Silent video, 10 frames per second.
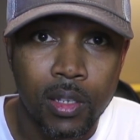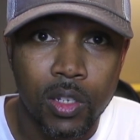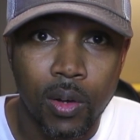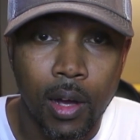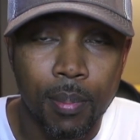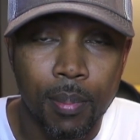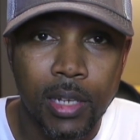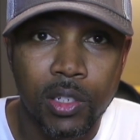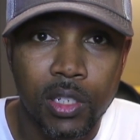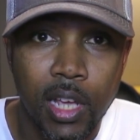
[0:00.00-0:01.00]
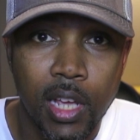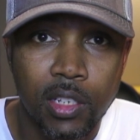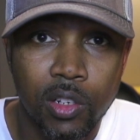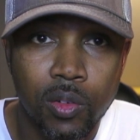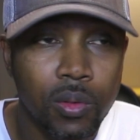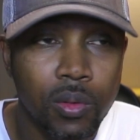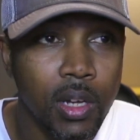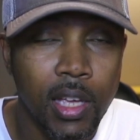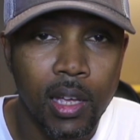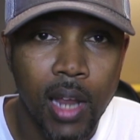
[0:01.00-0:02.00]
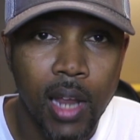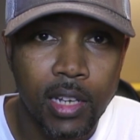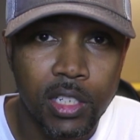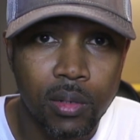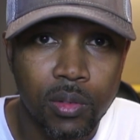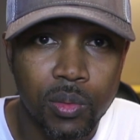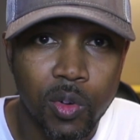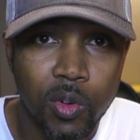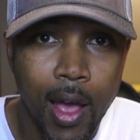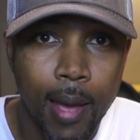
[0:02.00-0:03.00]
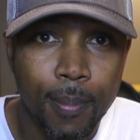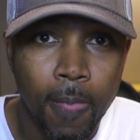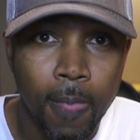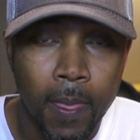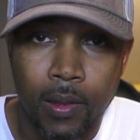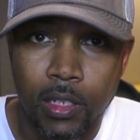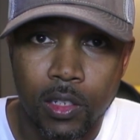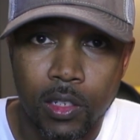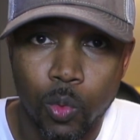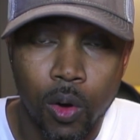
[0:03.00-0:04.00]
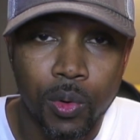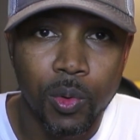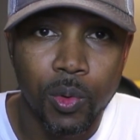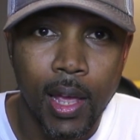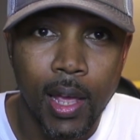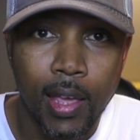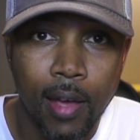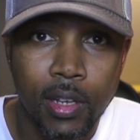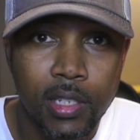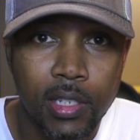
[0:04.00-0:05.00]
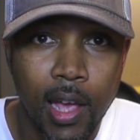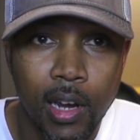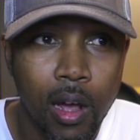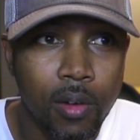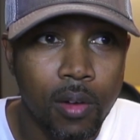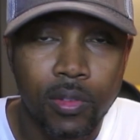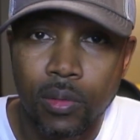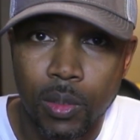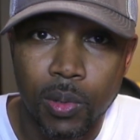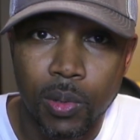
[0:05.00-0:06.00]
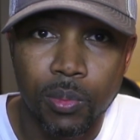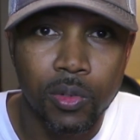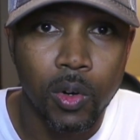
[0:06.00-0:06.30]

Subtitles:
So make sure you stay tuned. Again, like, share, and subscribe. This is War Room Gwinnett County signing off, the People's